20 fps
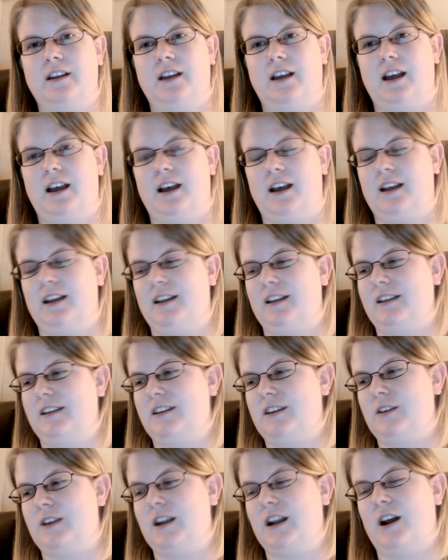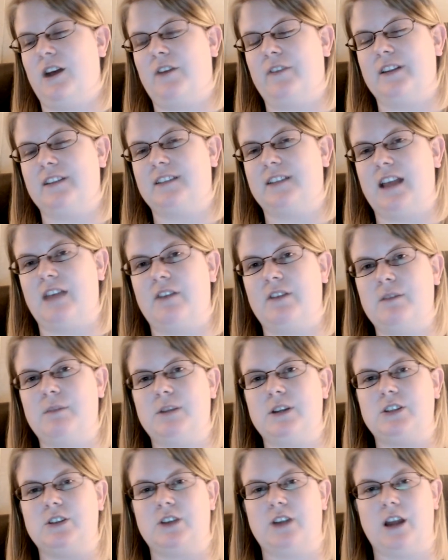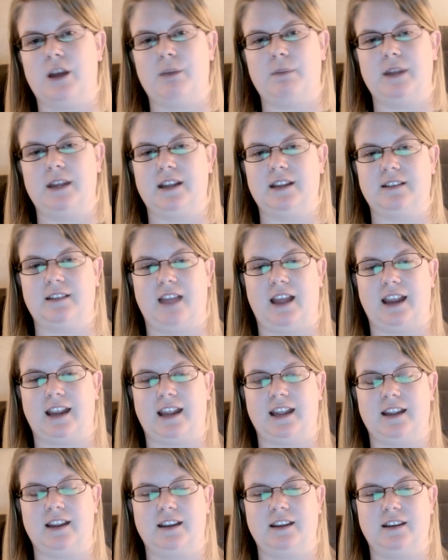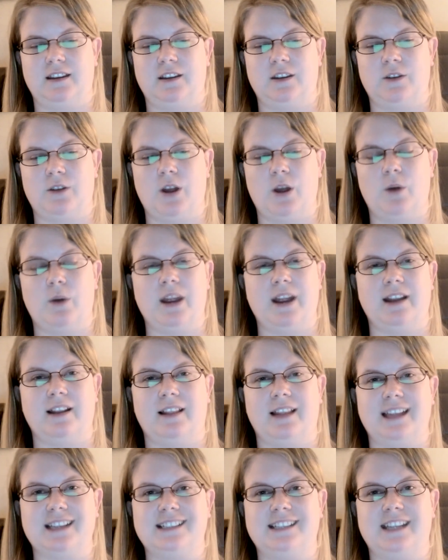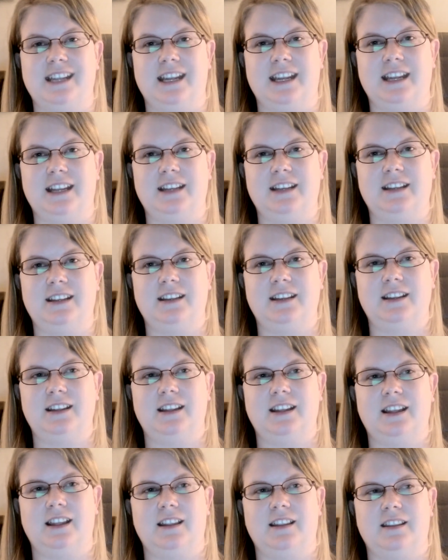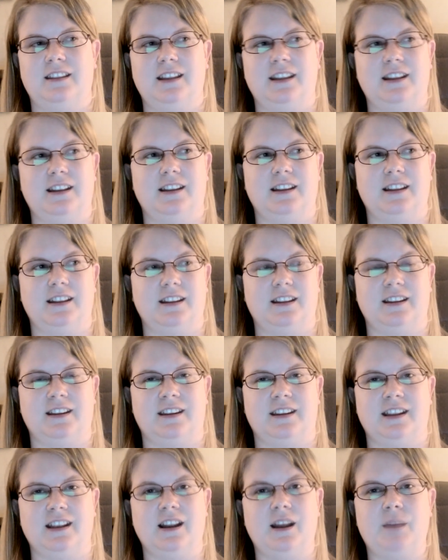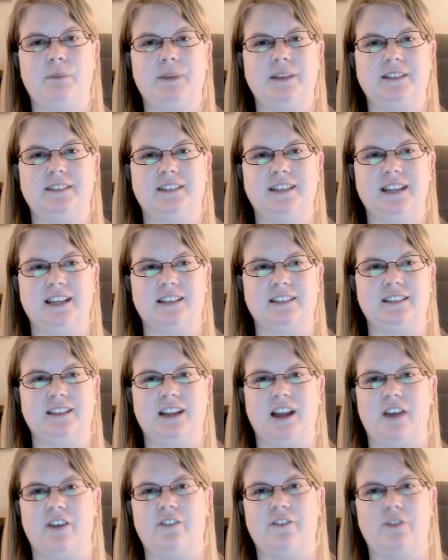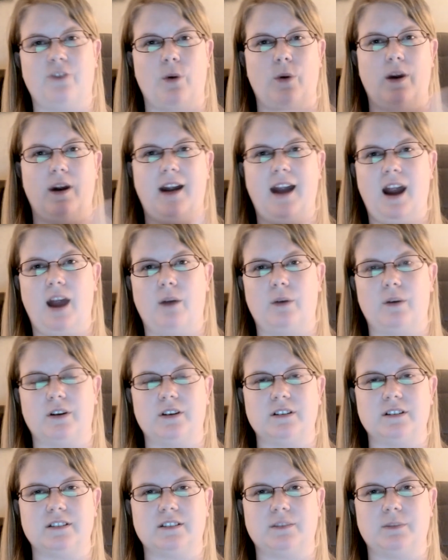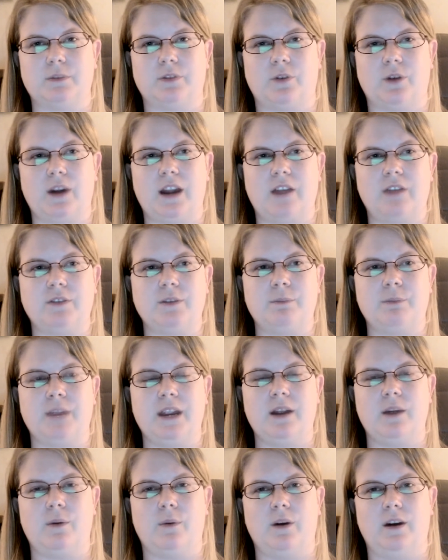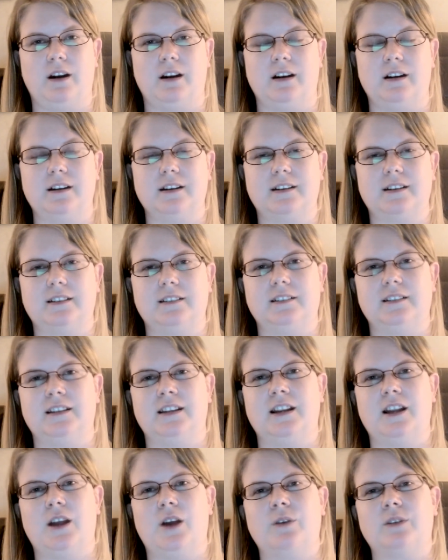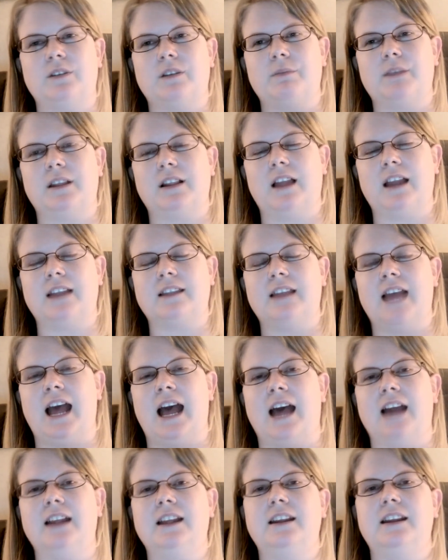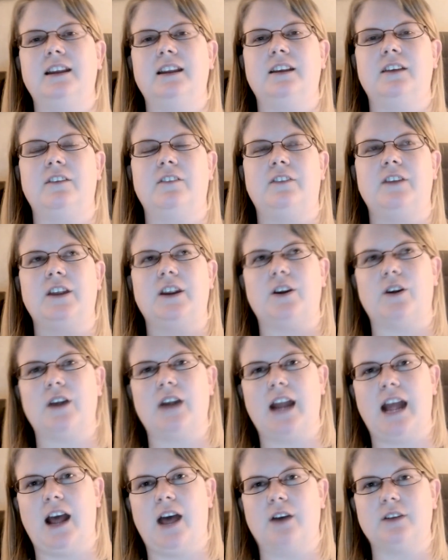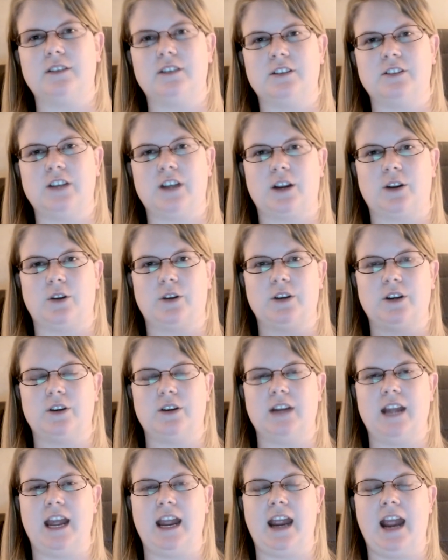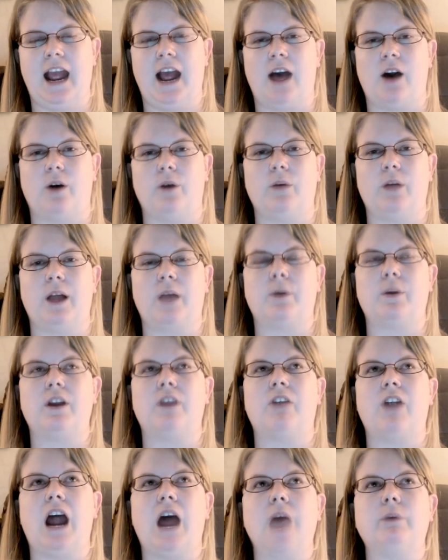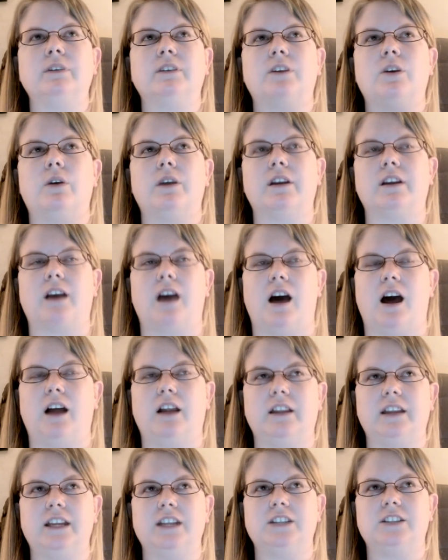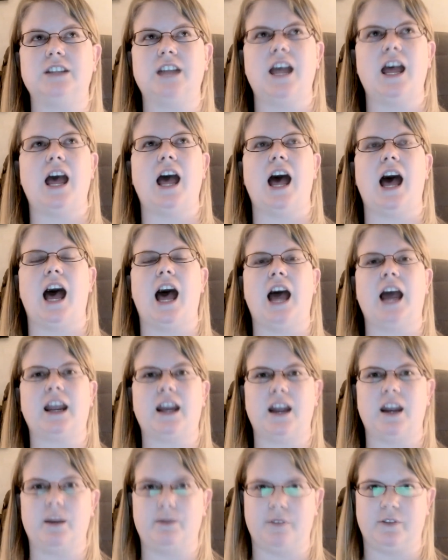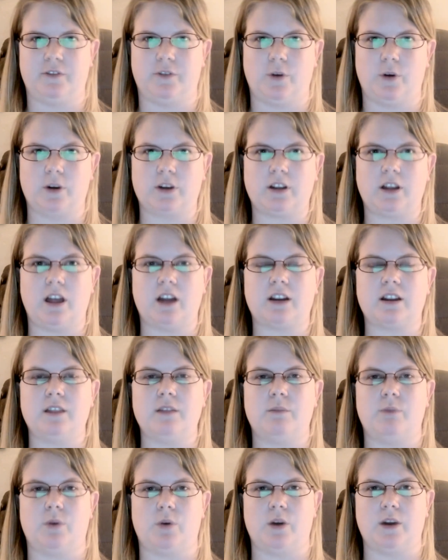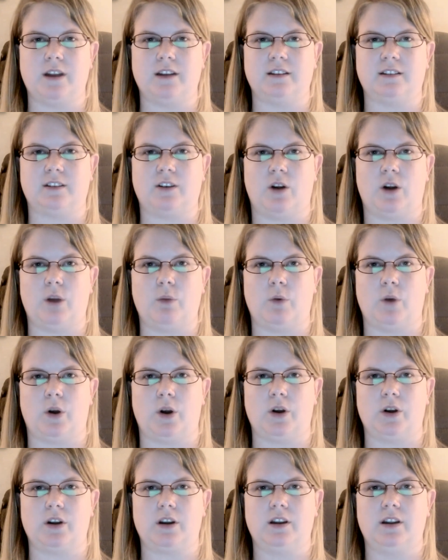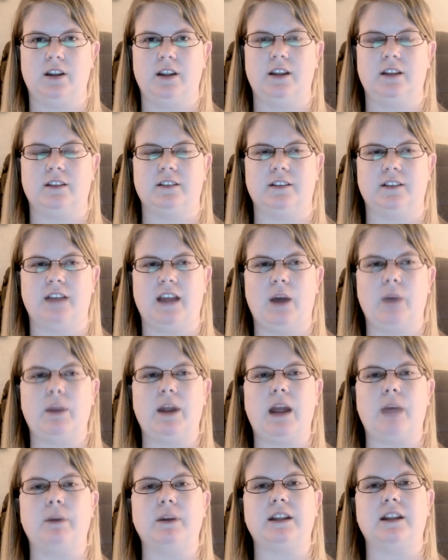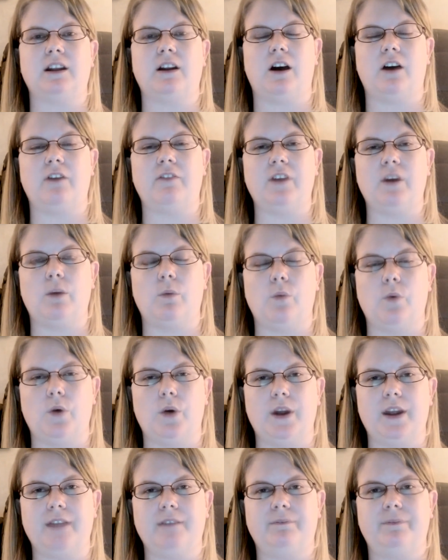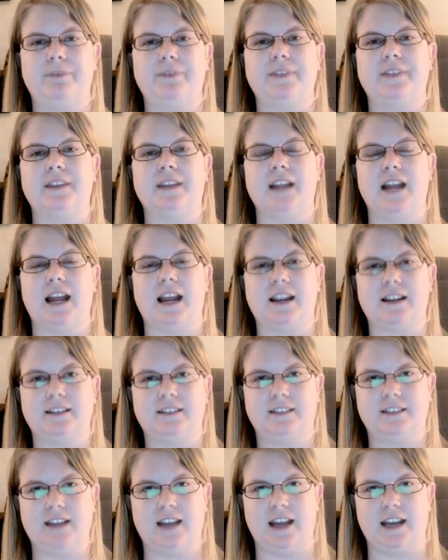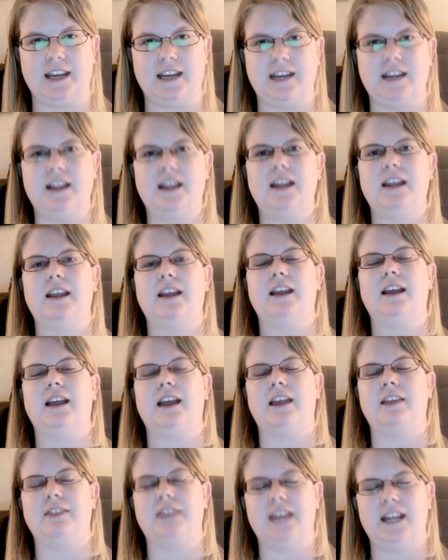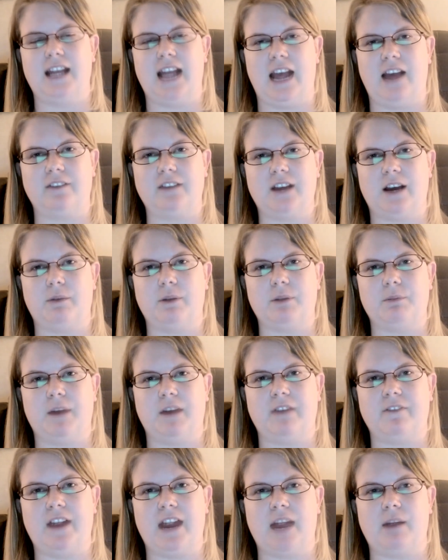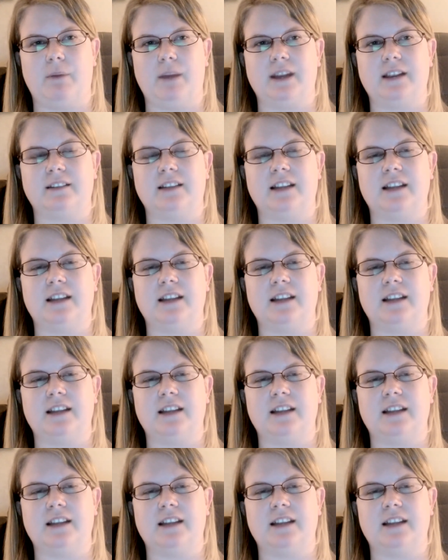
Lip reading: you get off at 7, but you come in you go in at like 10, then get up at 6. You got 4 hours before you have to be at work, you know, something like that. Figure it out to juggle your day out. Like whenever I was going to college, I got up at 4 o'clock in the morning to start work. So that way I would get off at 1, then I could study, and then have time with my family, because I